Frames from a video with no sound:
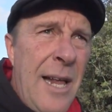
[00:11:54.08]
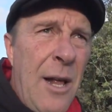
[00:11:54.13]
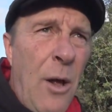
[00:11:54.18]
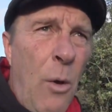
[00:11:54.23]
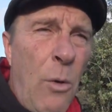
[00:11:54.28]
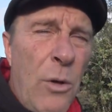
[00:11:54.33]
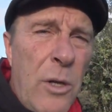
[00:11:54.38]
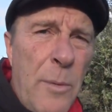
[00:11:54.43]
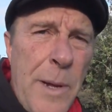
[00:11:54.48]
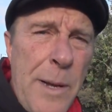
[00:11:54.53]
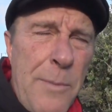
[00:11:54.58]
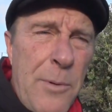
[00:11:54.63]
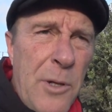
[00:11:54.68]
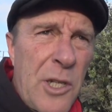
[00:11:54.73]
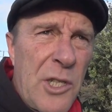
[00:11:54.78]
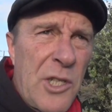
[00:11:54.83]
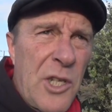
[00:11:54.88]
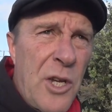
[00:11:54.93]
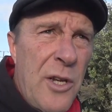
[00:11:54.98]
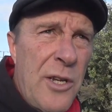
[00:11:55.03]
all the people
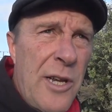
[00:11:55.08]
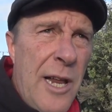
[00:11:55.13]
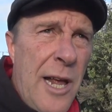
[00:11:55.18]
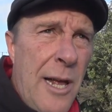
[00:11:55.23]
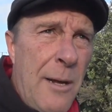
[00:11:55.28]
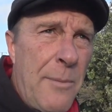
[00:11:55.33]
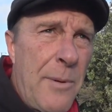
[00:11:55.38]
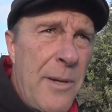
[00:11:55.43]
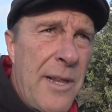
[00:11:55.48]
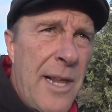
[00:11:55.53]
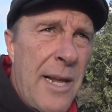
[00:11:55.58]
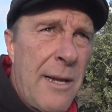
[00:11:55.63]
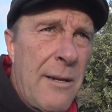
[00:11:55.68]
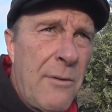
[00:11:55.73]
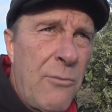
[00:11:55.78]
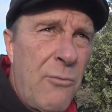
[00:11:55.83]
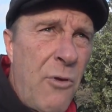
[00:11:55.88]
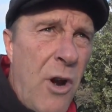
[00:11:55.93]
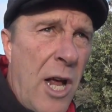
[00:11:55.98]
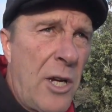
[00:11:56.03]
that turned up in that
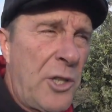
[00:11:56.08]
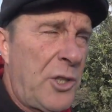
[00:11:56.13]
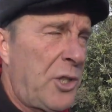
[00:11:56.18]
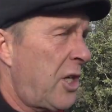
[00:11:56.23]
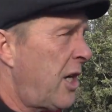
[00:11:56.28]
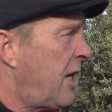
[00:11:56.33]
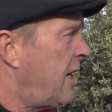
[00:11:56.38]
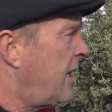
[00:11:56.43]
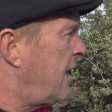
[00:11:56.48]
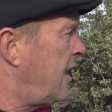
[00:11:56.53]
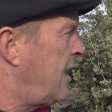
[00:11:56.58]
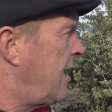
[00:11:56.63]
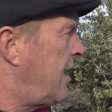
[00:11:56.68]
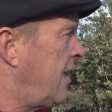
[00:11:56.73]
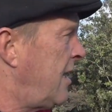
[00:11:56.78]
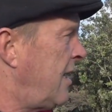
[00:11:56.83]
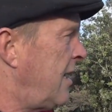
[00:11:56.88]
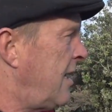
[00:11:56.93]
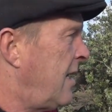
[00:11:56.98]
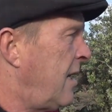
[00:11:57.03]
rush
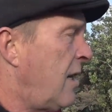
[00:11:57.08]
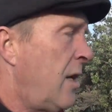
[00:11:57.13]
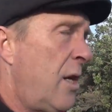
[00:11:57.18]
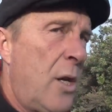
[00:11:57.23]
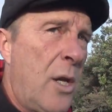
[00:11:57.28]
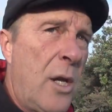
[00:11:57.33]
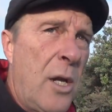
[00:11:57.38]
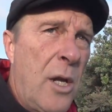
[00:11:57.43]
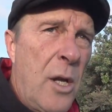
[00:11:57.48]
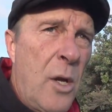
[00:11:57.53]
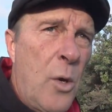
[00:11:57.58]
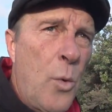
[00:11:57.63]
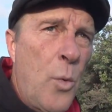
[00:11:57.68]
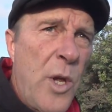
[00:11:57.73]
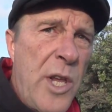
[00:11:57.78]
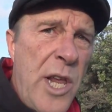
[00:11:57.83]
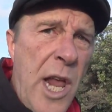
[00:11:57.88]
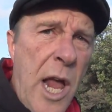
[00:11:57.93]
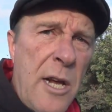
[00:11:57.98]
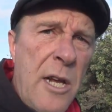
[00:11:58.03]
were
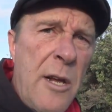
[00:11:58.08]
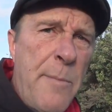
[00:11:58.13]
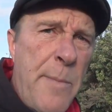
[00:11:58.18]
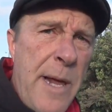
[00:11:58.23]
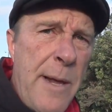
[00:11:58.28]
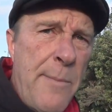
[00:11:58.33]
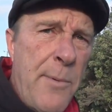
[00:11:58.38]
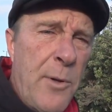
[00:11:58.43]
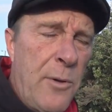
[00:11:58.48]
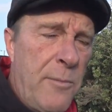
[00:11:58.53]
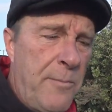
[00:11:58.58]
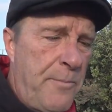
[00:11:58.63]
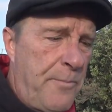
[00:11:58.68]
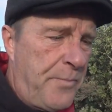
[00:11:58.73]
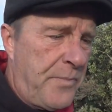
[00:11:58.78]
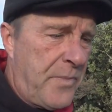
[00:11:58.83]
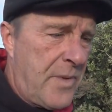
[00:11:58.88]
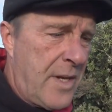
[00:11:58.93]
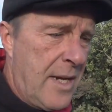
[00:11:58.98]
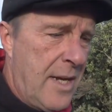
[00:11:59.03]
young people.
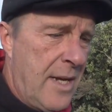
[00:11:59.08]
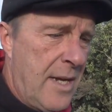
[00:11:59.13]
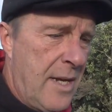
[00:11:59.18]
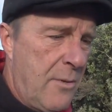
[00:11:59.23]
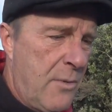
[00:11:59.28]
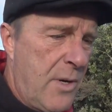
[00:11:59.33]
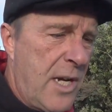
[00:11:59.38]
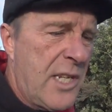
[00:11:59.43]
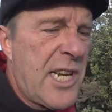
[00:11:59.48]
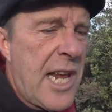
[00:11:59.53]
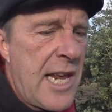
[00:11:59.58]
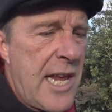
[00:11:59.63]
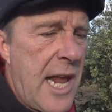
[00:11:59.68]
When I say